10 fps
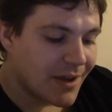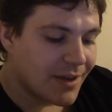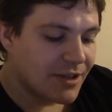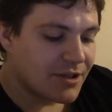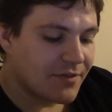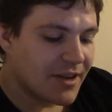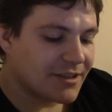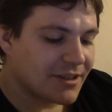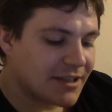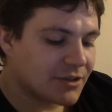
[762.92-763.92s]
This
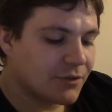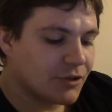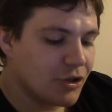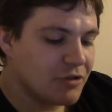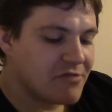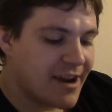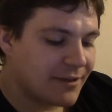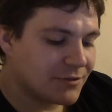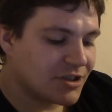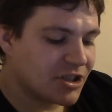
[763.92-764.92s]
effect lasts for 2
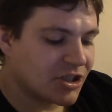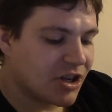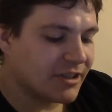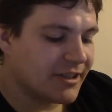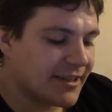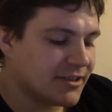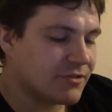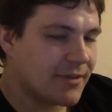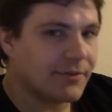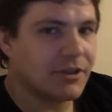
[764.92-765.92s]
rounds, discard
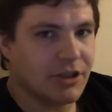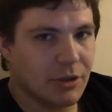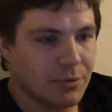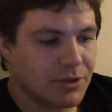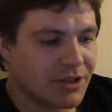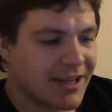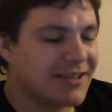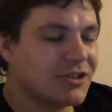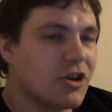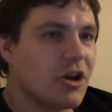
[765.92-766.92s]
enhancer after use. It
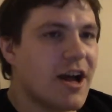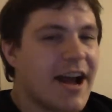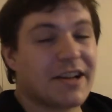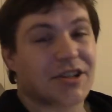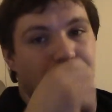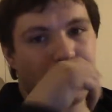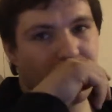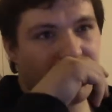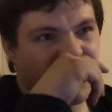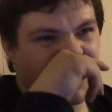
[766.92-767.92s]
hasn't got act and
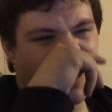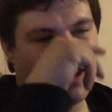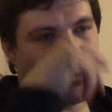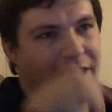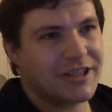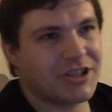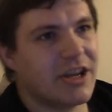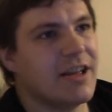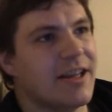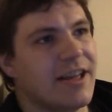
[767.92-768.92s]
move on it, which
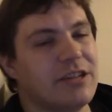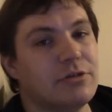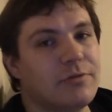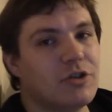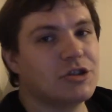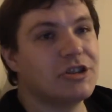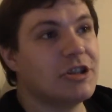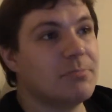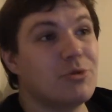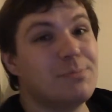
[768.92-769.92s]
is
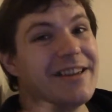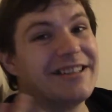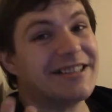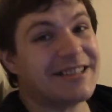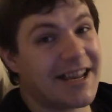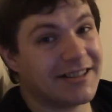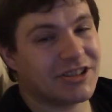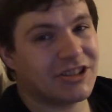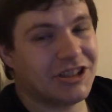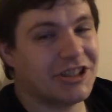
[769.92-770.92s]
unfortunate but makes
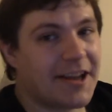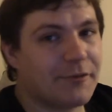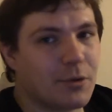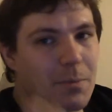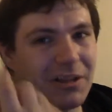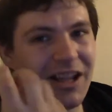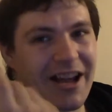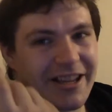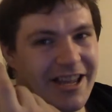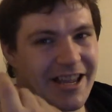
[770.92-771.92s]
sense. You're going to have to
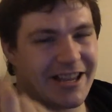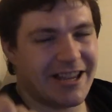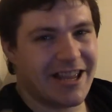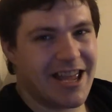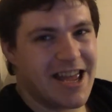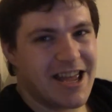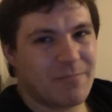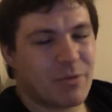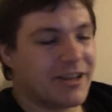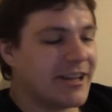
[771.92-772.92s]
apply it,
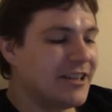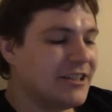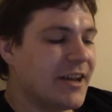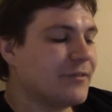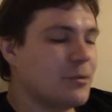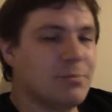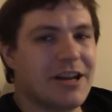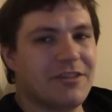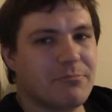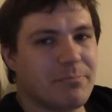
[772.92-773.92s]
but then again you have to
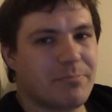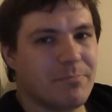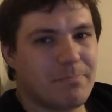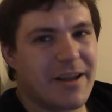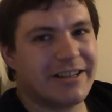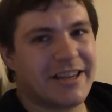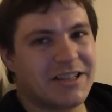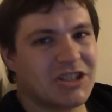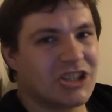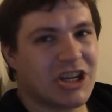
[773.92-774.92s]
apply the
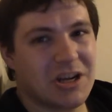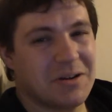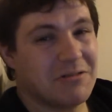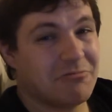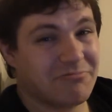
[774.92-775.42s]
medkit, so...